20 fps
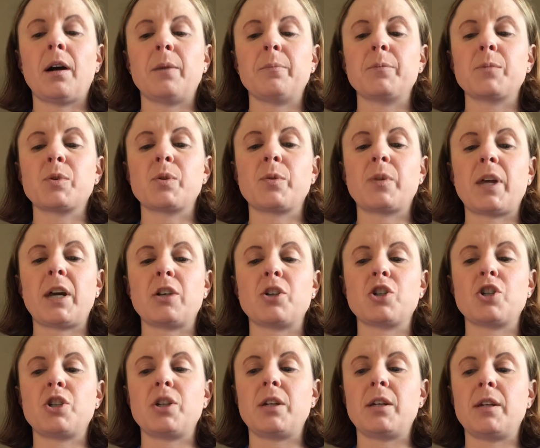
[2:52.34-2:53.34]
so that
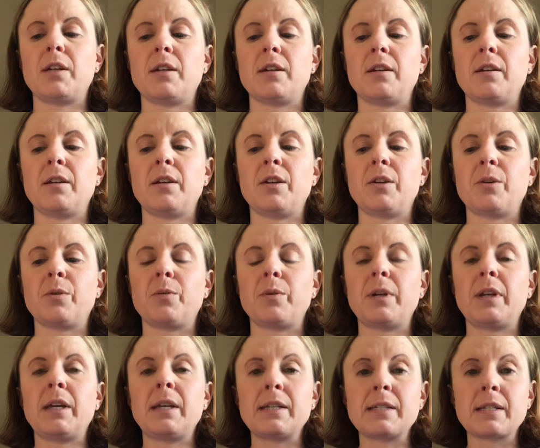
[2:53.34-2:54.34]
she,
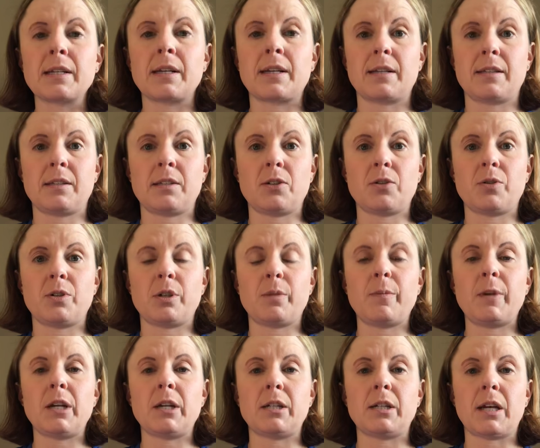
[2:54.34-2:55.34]
isn't considered to
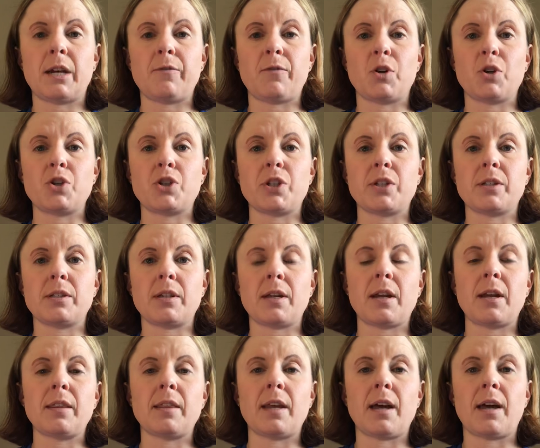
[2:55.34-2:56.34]
be a divergent
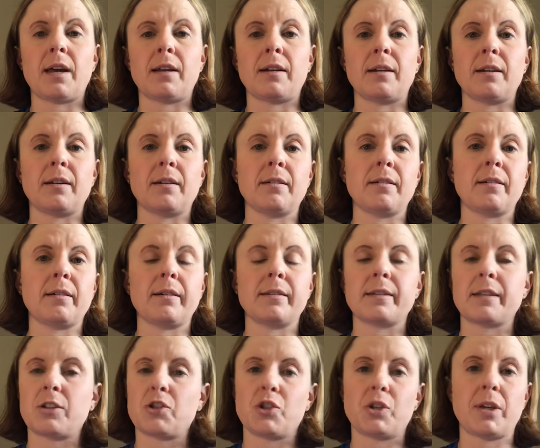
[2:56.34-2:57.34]
and then
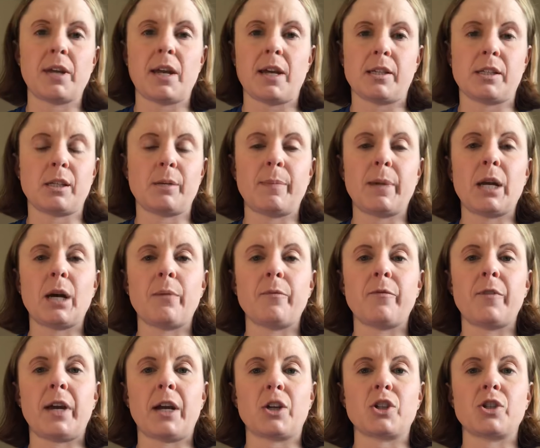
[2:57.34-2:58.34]
essentially has to become
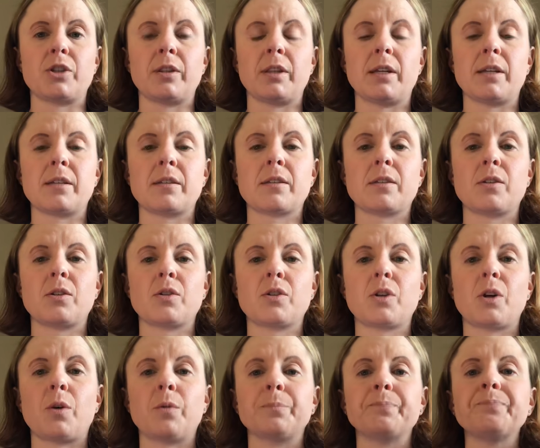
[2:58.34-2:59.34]
factionless.
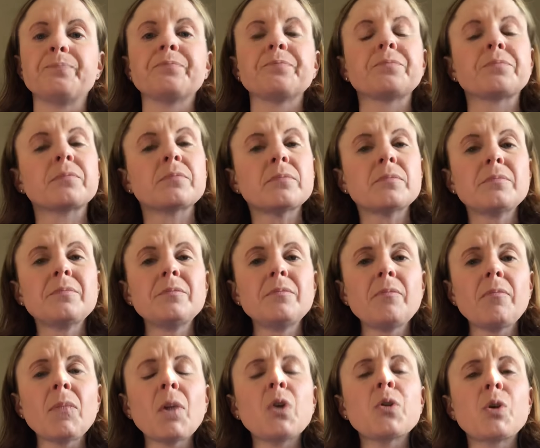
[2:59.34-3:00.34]
So
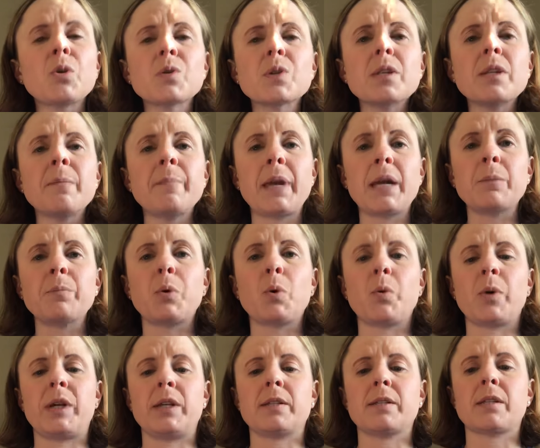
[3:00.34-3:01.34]
those are the main
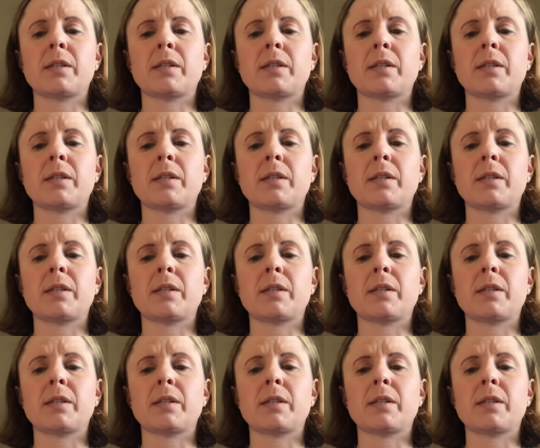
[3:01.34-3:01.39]
points